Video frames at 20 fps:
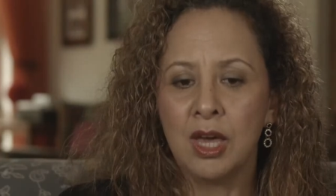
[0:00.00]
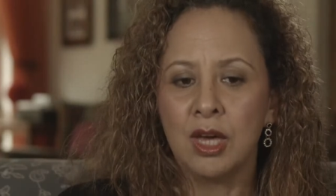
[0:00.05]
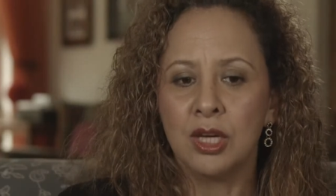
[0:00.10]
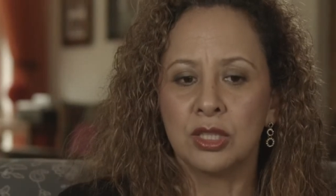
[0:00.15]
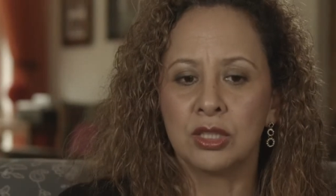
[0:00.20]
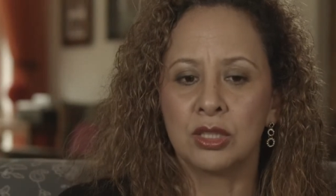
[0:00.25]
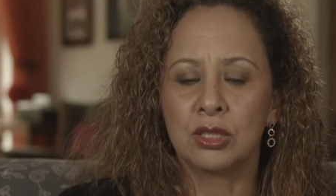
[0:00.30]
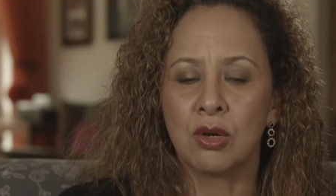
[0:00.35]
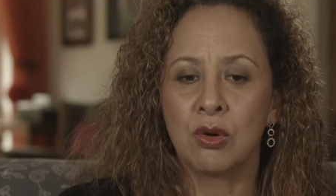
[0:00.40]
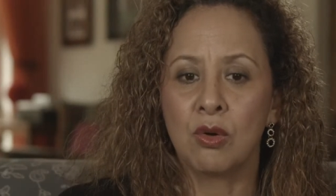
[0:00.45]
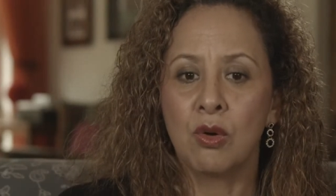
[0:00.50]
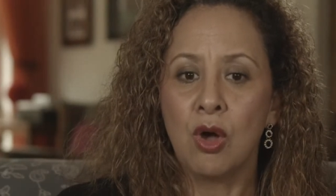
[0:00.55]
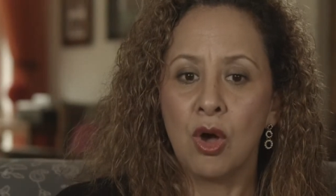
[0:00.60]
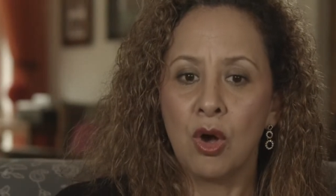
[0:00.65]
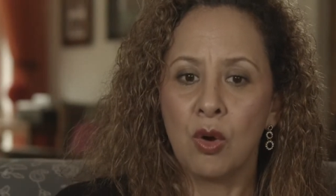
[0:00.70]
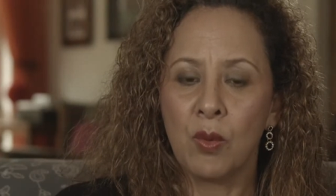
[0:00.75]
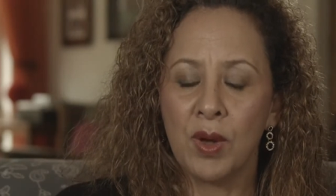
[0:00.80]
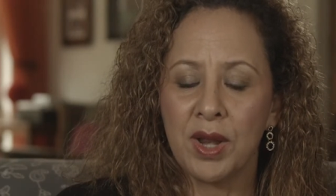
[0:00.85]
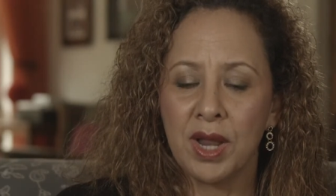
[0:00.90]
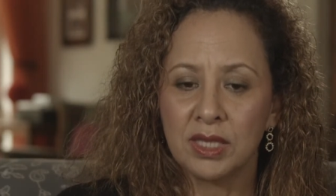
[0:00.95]
So
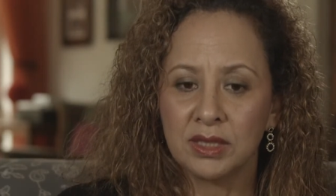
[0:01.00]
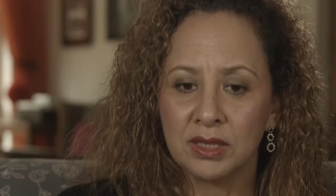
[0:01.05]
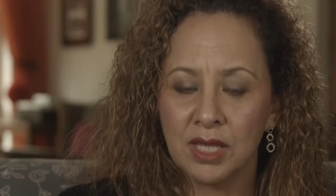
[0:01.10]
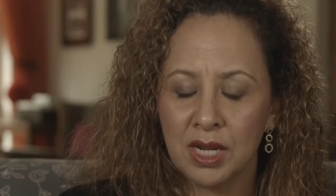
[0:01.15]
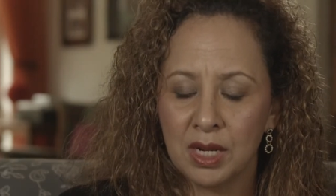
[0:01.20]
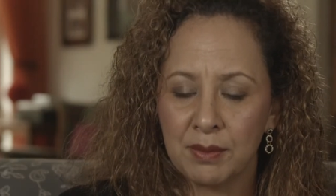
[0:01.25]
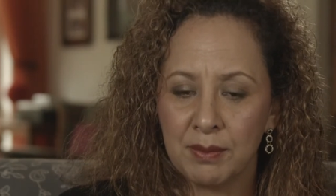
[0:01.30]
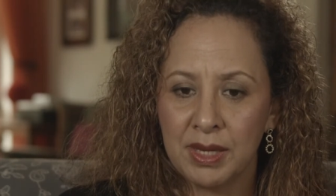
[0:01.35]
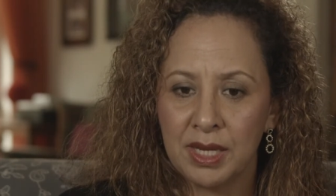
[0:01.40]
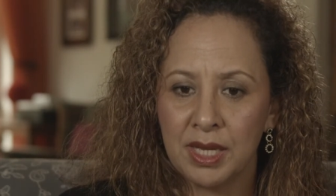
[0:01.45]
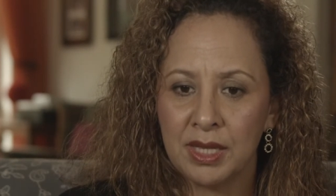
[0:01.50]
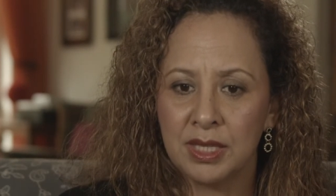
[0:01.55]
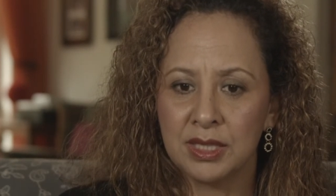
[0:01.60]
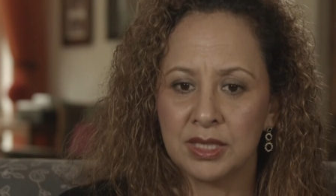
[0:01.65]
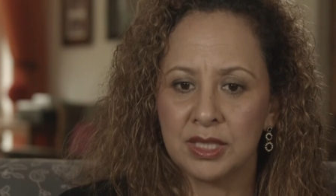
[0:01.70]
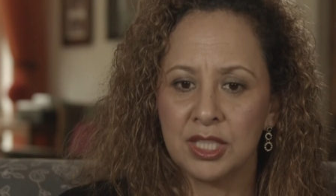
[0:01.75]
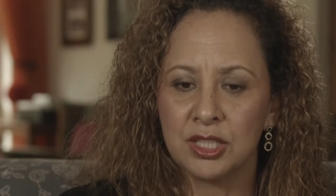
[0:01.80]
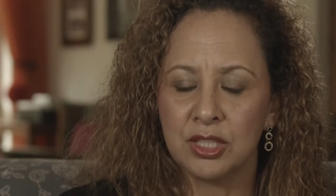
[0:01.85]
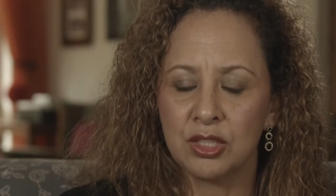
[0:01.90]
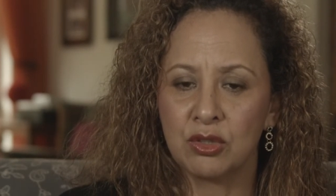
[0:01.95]
when I started making
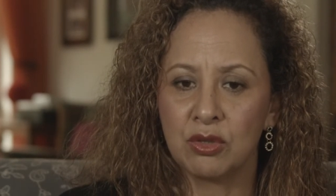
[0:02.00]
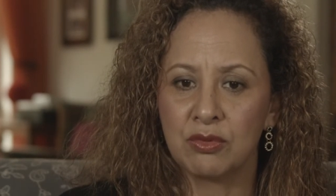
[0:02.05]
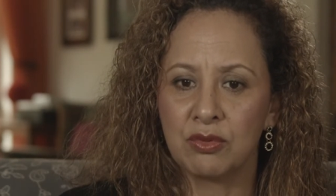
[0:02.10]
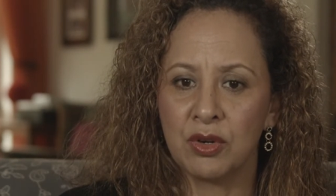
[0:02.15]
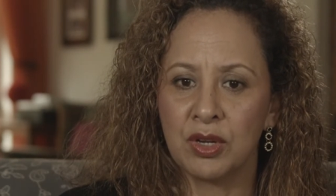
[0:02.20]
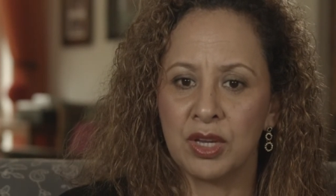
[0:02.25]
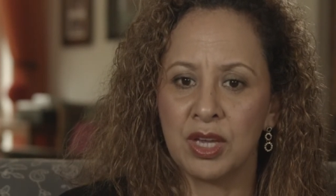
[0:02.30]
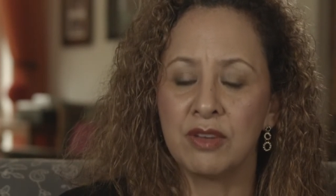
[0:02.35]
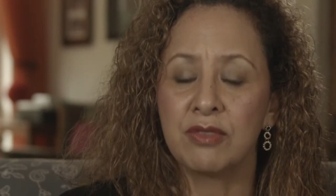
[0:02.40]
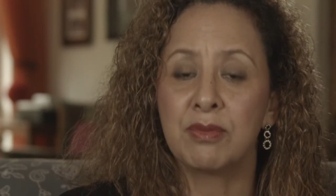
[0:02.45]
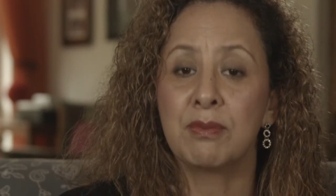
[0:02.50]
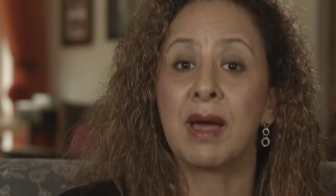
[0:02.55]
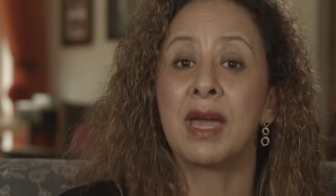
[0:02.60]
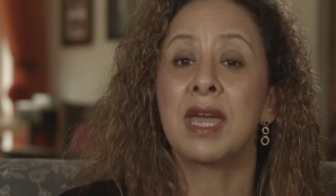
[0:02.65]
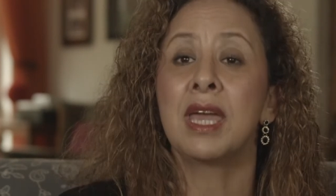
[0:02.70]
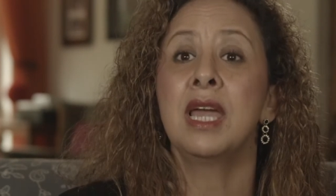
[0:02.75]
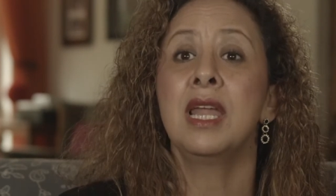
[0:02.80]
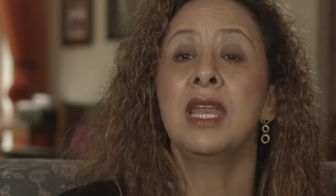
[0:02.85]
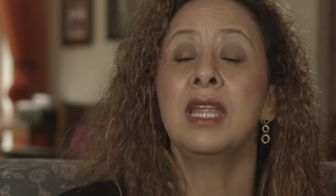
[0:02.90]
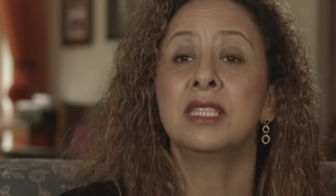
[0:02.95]
decision to forgive, my
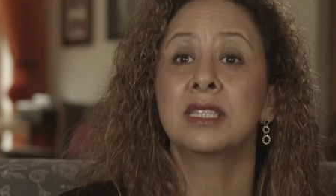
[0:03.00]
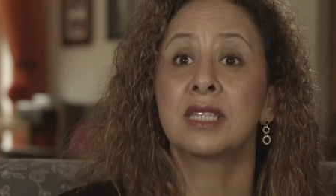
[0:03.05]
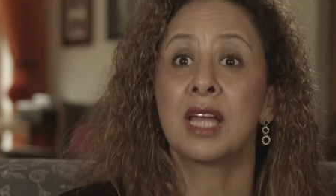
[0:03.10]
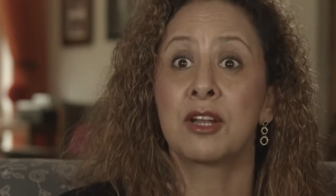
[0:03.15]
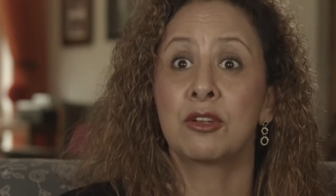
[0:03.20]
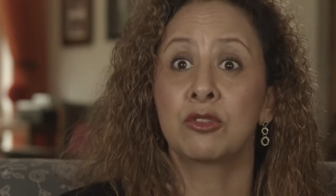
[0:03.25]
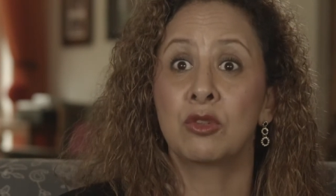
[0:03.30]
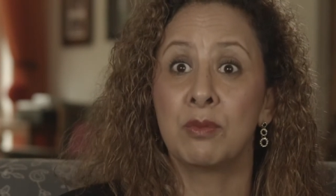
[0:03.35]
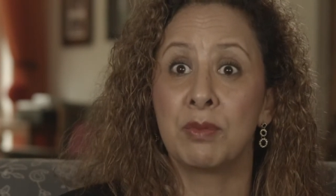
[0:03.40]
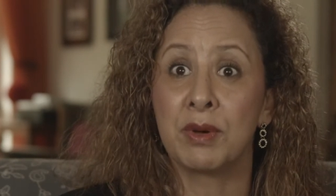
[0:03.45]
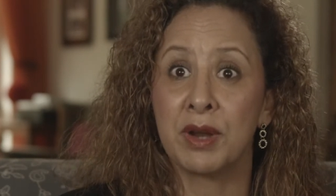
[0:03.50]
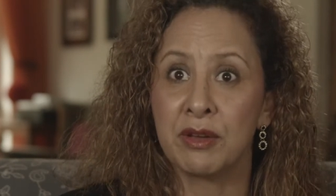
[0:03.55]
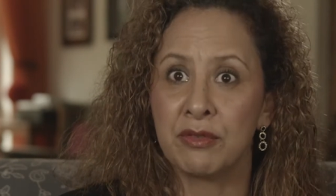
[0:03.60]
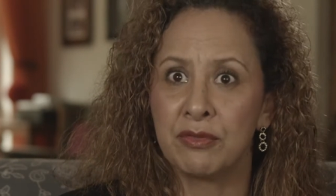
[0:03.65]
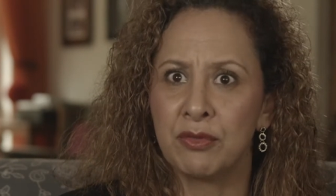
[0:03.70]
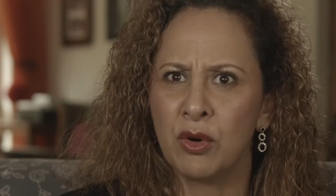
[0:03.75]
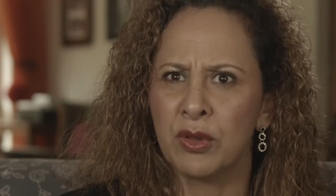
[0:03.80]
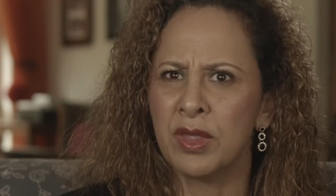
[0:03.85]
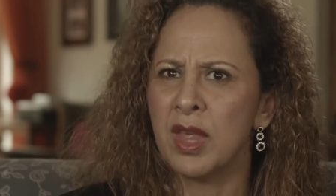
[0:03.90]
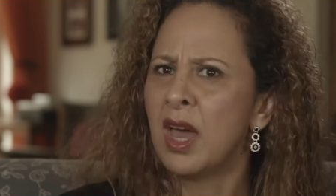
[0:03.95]
healing started to break
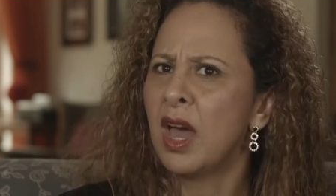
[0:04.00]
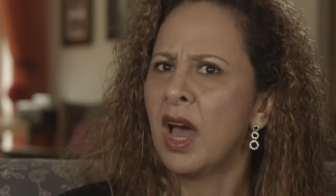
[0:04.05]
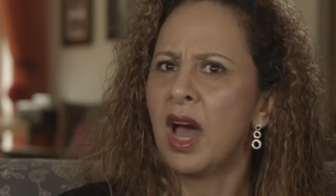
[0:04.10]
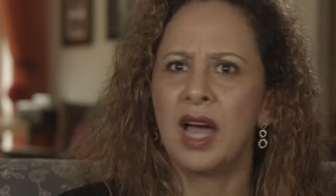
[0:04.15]
forth.